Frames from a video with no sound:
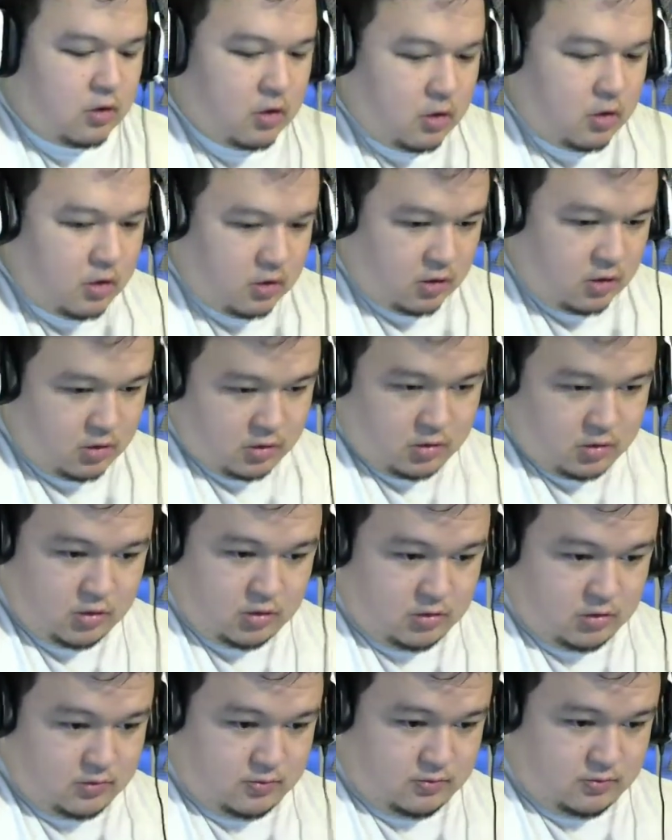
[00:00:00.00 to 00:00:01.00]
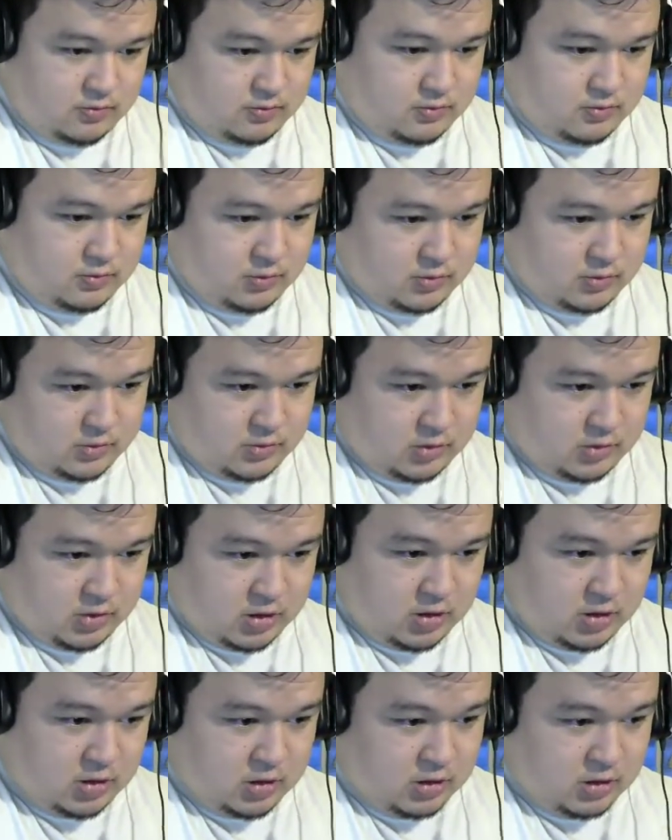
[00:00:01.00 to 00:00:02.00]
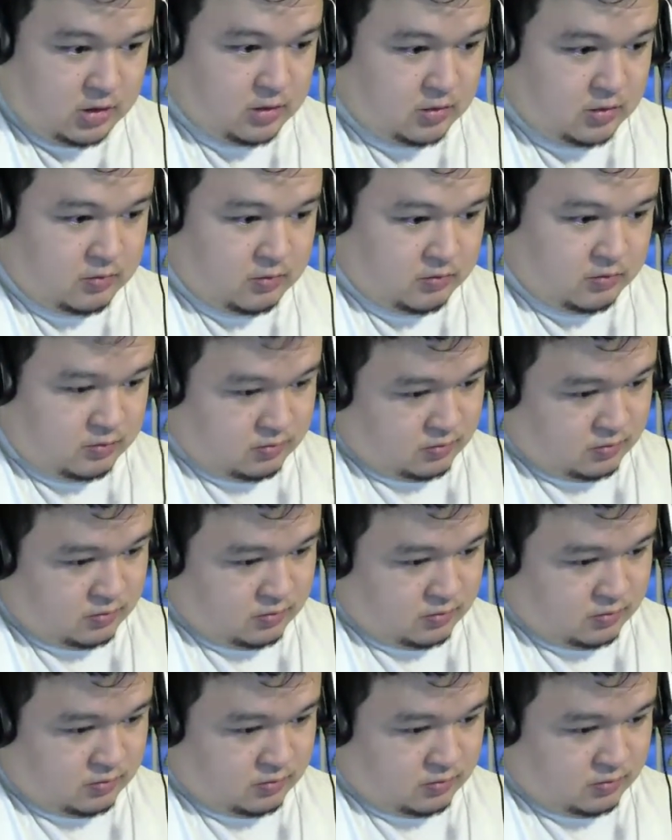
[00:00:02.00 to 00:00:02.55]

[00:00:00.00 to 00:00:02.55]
Alright. And